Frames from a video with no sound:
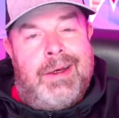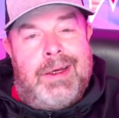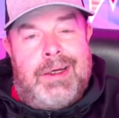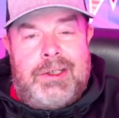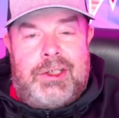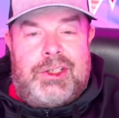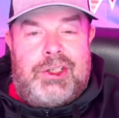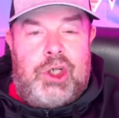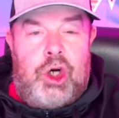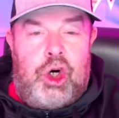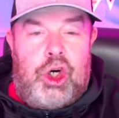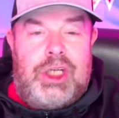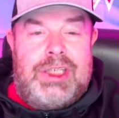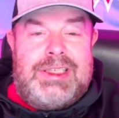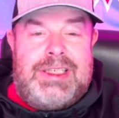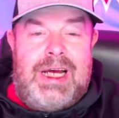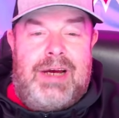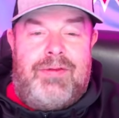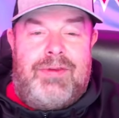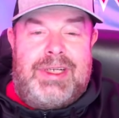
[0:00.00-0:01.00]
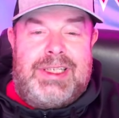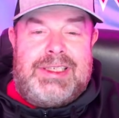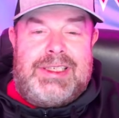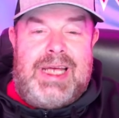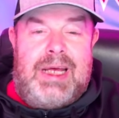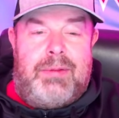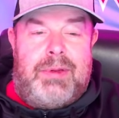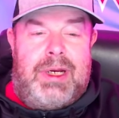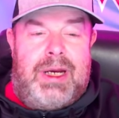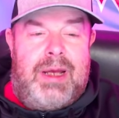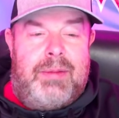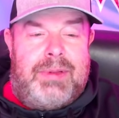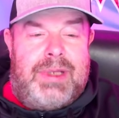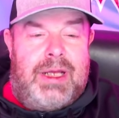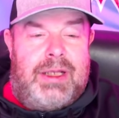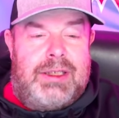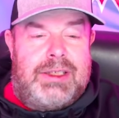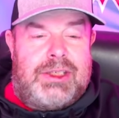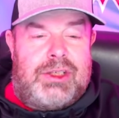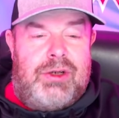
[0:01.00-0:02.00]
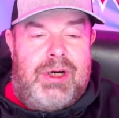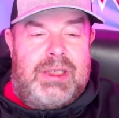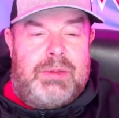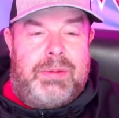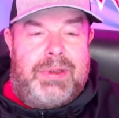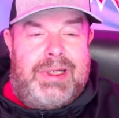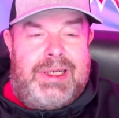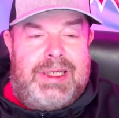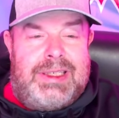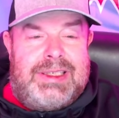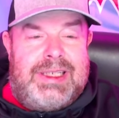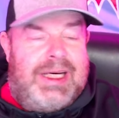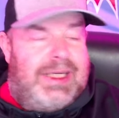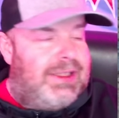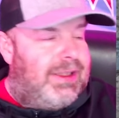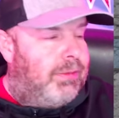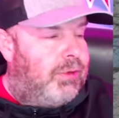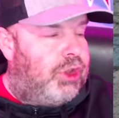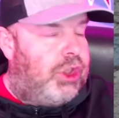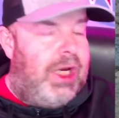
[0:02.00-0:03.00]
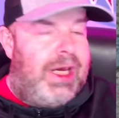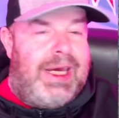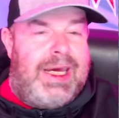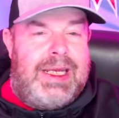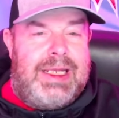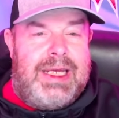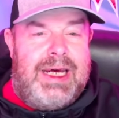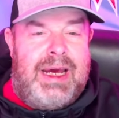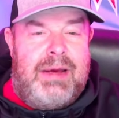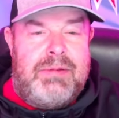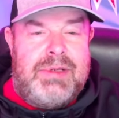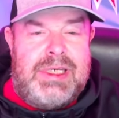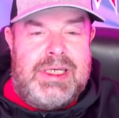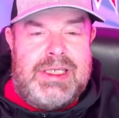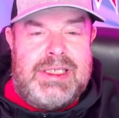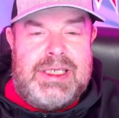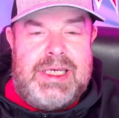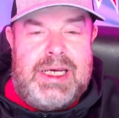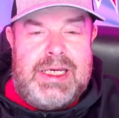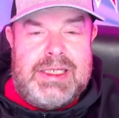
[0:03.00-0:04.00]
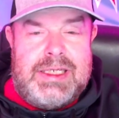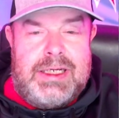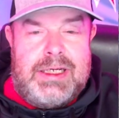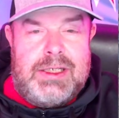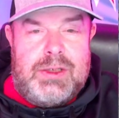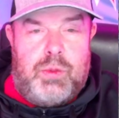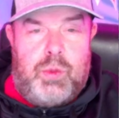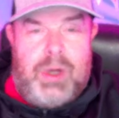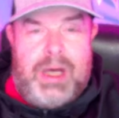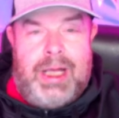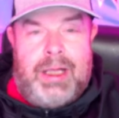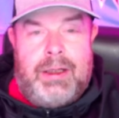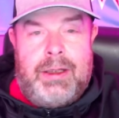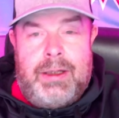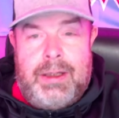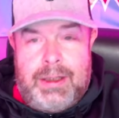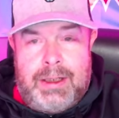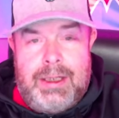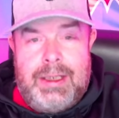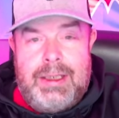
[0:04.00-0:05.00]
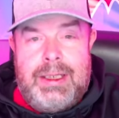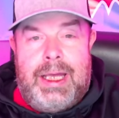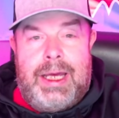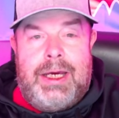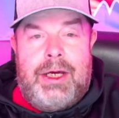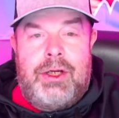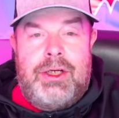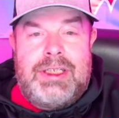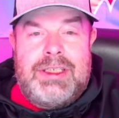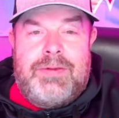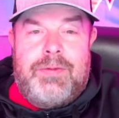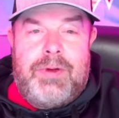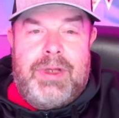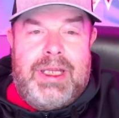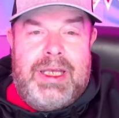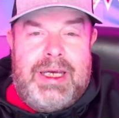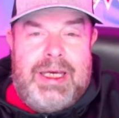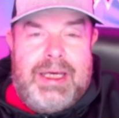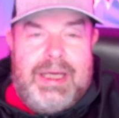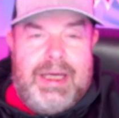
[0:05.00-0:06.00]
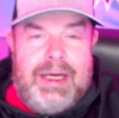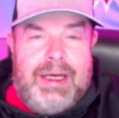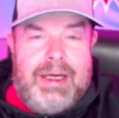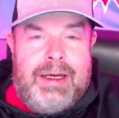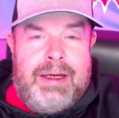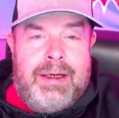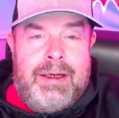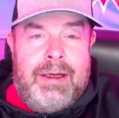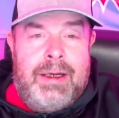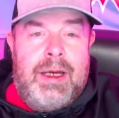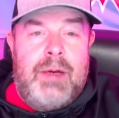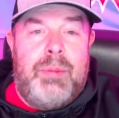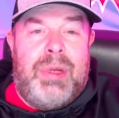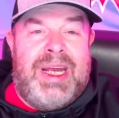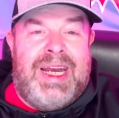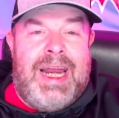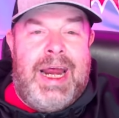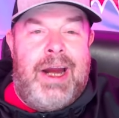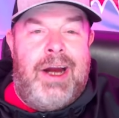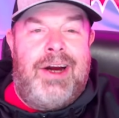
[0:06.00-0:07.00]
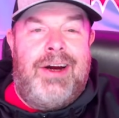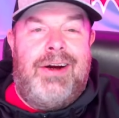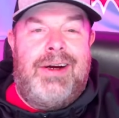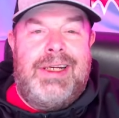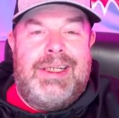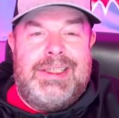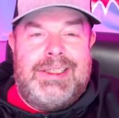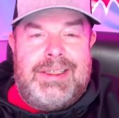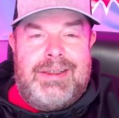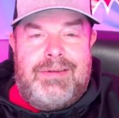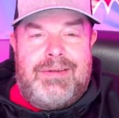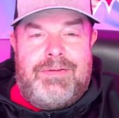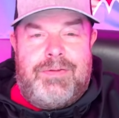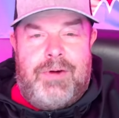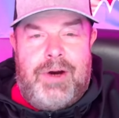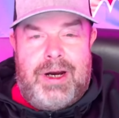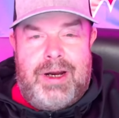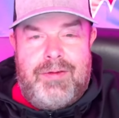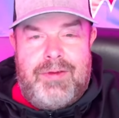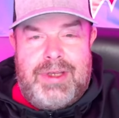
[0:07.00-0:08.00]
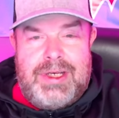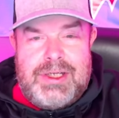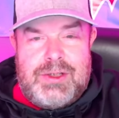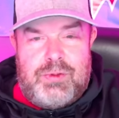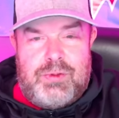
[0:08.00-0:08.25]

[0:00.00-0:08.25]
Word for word: Shesterkin's definitely stepped it up down the stretch, but he's had some shaky times this season as well. Thank goodness for the uh, Panarins in front of this